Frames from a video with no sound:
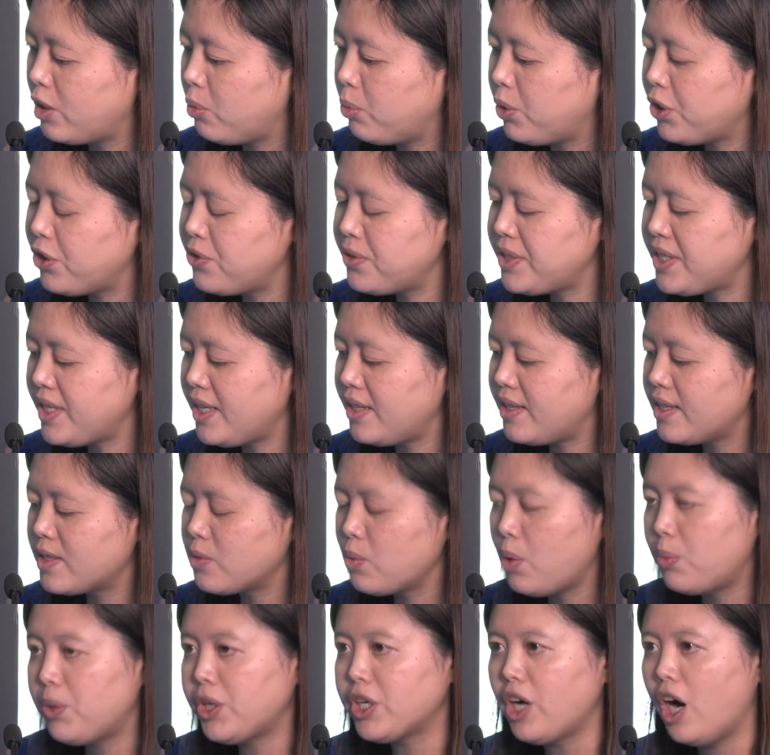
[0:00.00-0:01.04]
where you see this
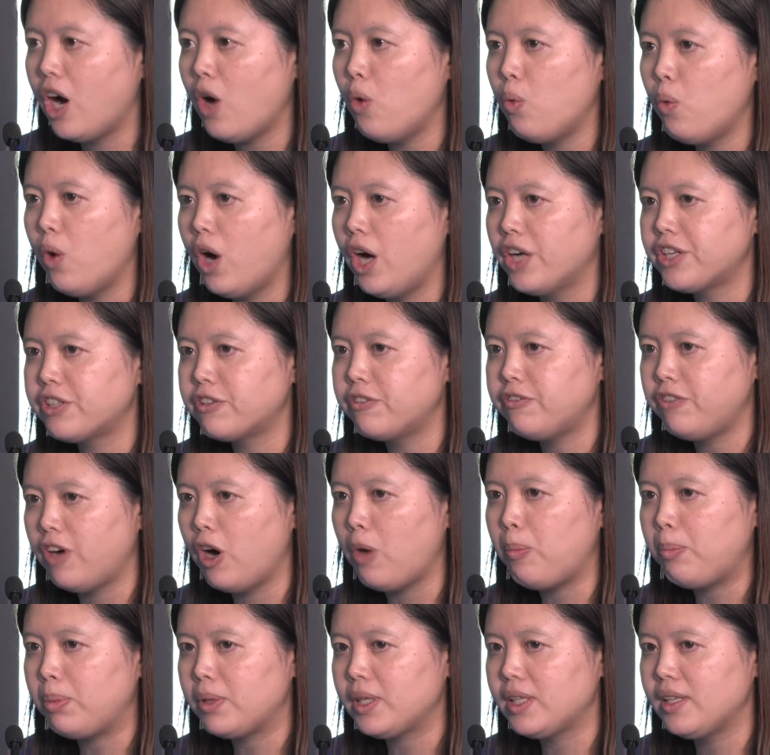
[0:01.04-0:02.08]
what we call
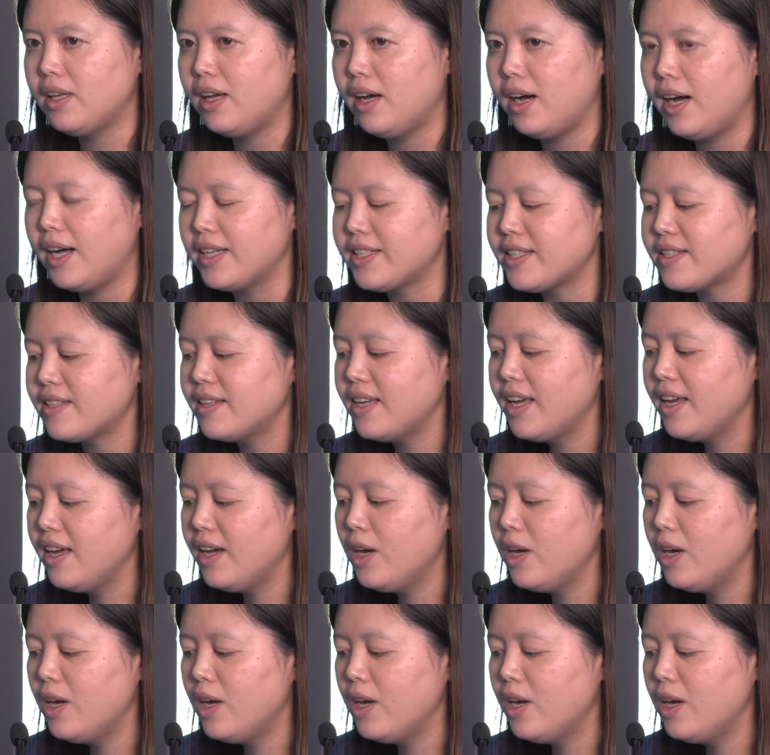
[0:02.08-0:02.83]
waterfall plot